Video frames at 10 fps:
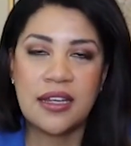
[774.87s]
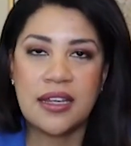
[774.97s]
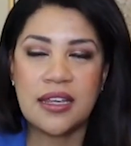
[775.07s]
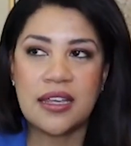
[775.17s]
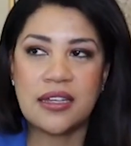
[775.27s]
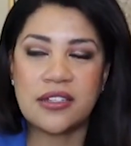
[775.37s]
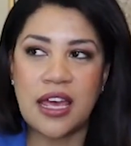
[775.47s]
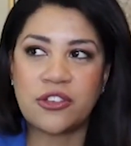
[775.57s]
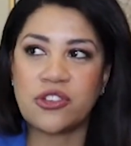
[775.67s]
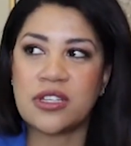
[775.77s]
it's
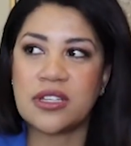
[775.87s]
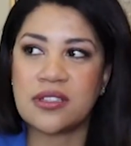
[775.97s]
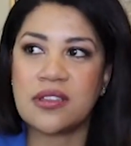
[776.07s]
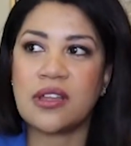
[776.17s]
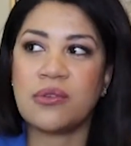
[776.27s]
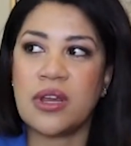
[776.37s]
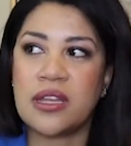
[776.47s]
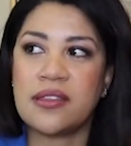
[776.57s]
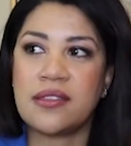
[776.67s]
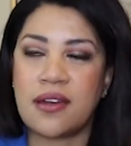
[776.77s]
actually
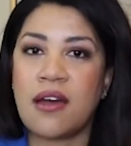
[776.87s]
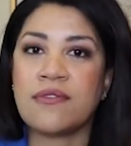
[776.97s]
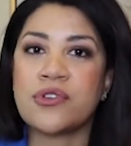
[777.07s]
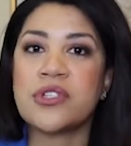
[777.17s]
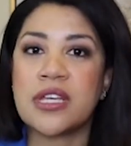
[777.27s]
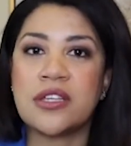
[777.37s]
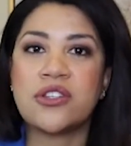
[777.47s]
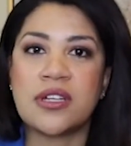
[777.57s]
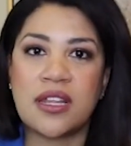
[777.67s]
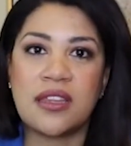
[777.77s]
accelerated the
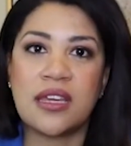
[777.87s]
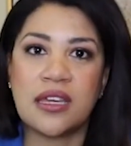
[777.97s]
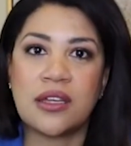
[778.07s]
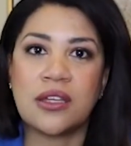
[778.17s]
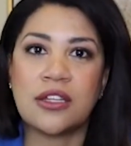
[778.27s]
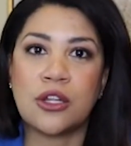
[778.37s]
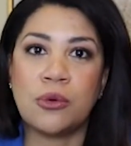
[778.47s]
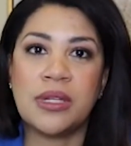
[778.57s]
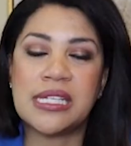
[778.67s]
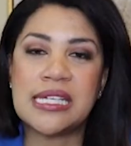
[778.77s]
conversation, I think,
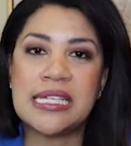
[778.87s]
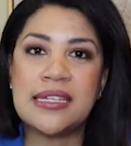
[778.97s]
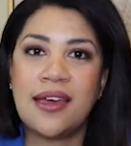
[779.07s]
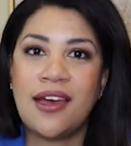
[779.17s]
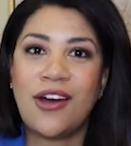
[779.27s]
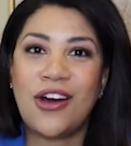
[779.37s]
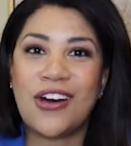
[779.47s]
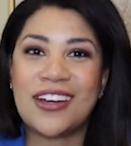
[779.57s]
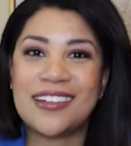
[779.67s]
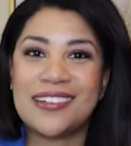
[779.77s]
globally
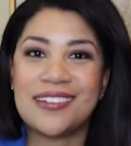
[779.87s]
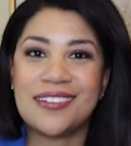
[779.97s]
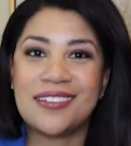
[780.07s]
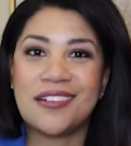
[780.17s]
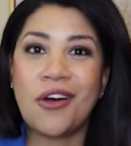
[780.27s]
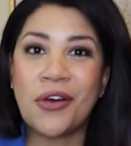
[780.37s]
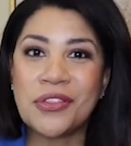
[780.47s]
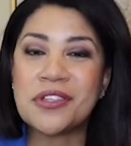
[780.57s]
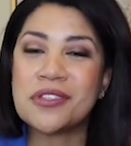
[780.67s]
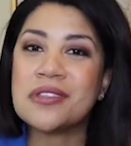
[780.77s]
on
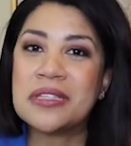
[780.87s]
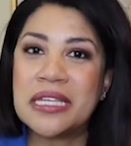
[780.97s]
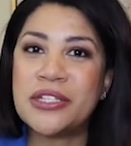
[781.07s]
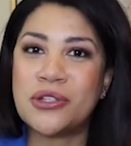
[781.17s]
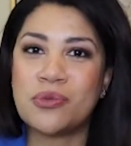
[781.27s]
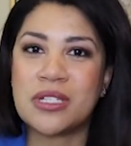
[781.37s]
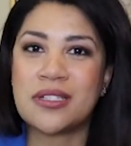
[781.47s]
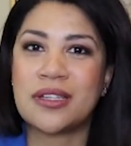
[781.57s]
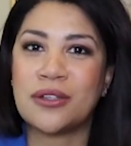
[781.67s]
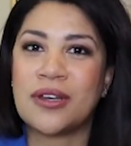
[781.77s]
this need to
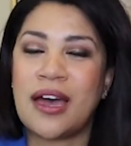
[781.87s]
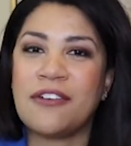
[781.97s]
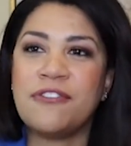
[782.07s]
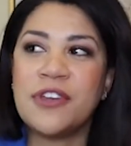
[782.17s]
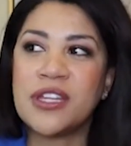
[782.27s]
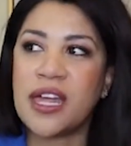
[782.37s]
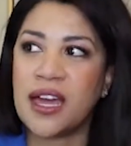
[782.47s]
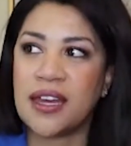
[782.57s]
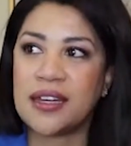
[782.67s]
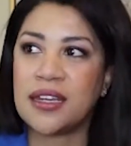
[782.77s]
reskill. I feel
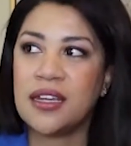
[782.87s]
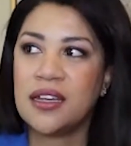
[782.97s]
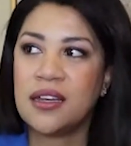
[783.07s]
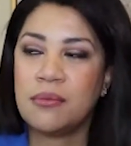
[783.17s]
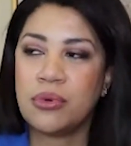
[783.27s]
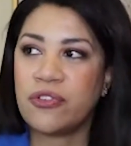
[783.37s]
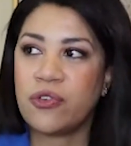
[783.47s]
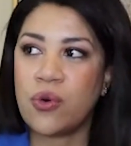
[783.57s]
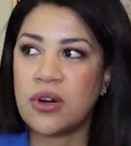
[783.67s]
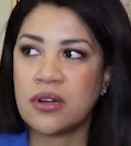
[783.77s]
like
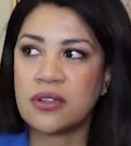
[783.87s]
before the